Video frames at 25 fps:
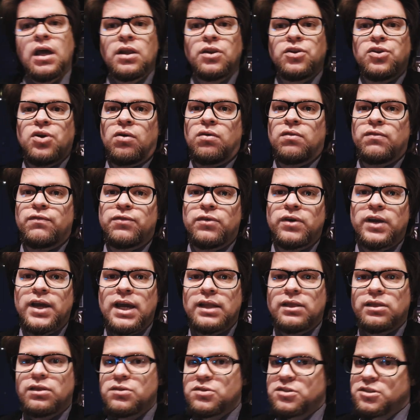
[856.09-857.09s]
Don't
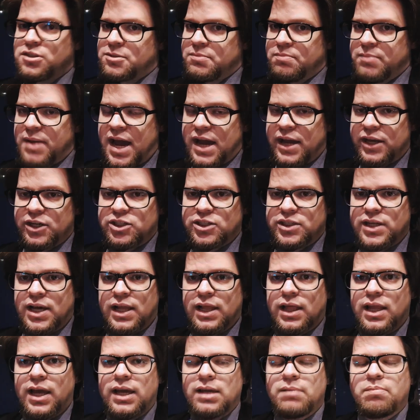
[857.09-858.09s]
forget to smash
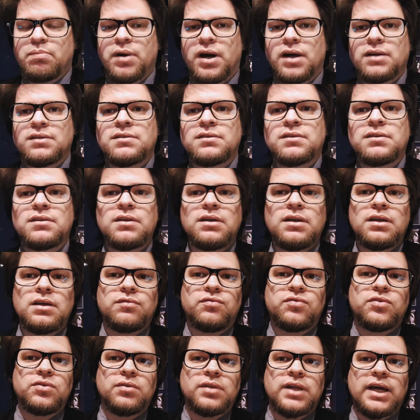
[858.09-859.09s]
that like button
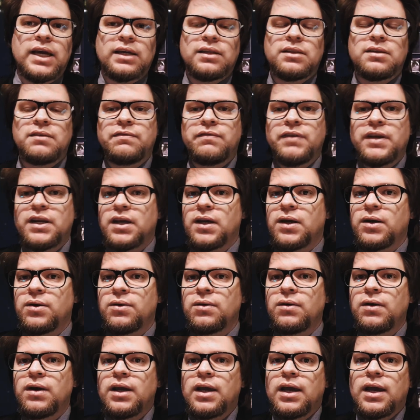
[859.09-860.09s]
if you like the
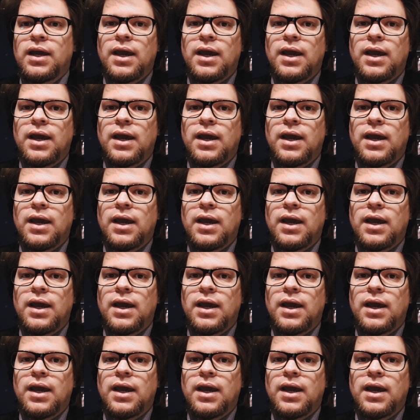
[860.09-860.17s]
video,